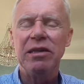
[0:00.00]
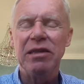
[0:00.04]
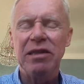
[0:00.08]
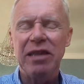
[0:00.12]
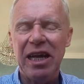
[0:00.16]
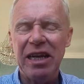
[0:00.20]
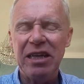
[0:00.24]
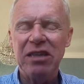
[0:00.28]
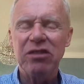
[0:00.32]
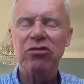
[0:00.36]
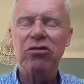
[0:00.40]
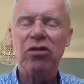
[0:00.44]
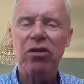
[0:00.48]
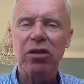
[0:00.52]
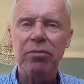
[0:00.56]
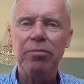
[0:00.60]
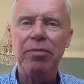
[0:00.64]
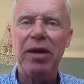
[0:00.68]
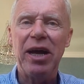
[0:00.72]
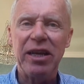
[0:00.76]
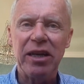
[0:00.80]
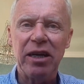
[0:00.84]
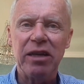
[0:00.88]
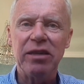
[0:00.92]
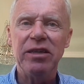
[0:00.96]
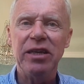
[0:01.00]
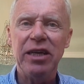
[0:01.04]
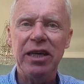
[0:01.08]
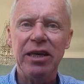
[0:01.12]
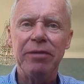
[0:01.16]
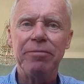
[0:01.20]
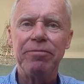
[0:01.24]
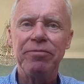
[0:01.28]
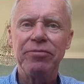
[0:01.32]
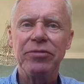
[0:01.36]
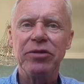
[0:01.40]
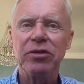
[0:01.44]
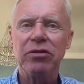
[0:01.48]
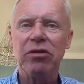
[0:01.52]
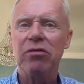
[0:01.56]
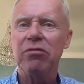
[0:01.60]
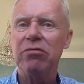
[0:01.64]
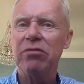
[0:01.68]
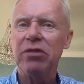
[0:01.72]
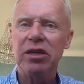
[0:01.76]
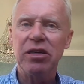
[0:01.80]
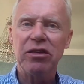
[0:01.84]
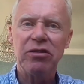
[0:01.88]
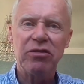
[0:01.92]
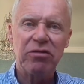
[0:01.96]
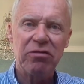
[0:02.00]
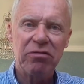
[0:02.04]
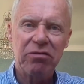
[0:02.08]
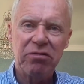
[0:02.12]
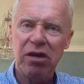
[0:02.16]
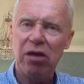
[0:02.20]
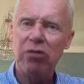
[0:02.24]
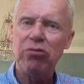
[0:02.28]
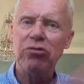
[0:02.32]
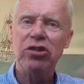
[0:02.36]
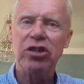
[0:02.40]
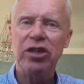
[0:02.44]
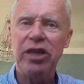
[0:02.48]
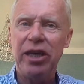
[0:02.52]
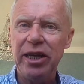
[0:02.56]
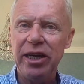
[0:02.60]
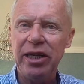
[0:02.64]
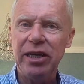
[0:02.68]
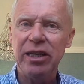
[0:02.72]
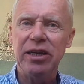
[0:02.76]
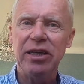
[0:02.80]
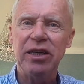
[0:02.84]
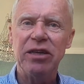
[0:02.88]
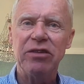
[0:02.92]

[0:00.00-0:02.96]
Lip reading: That is not a bad idea. So it is coaching.